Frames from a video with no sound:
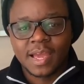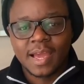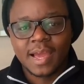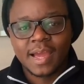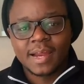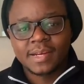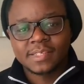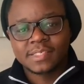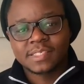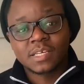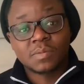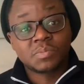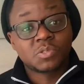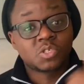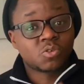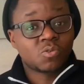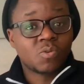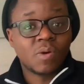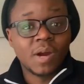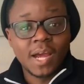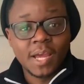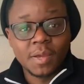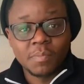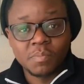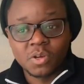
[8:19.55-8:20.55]
and
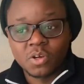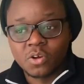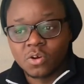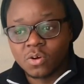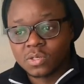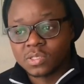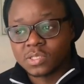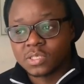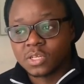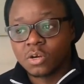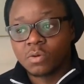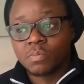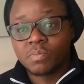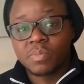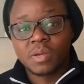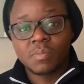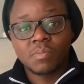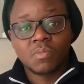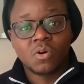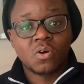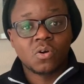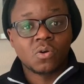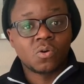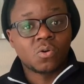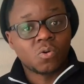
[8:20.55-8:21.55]
subscribe, because there'll be
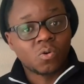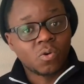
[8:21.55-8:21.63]
more